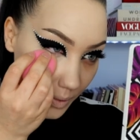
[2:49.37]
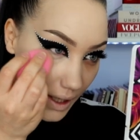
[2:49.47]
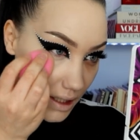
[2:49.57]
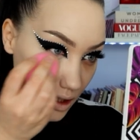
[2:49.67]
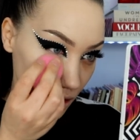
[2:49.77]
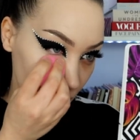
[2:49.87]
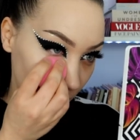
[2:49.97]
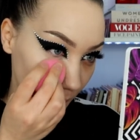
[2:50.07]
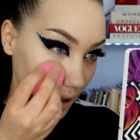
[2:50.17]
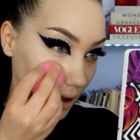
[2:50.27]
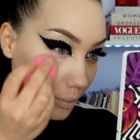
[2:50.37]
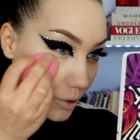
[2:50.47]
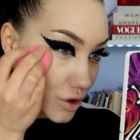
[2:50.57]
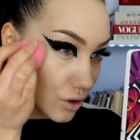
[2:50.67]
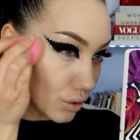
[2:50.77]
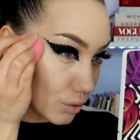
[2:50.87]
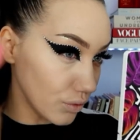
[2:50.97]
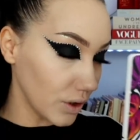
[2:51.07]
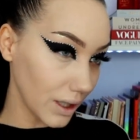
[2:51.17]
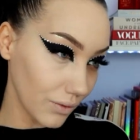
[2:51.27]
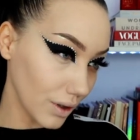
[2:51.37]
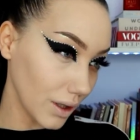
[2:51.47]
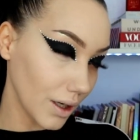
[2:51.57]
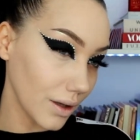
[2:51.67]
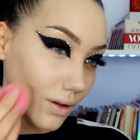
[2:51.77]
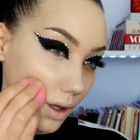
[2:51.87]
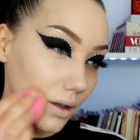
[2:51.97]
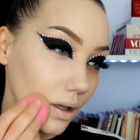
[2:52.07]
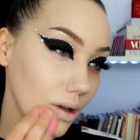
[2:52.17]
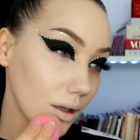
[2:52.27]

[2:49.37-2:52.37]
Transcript: blended on top of my NYX Born to Glow really, really nicely.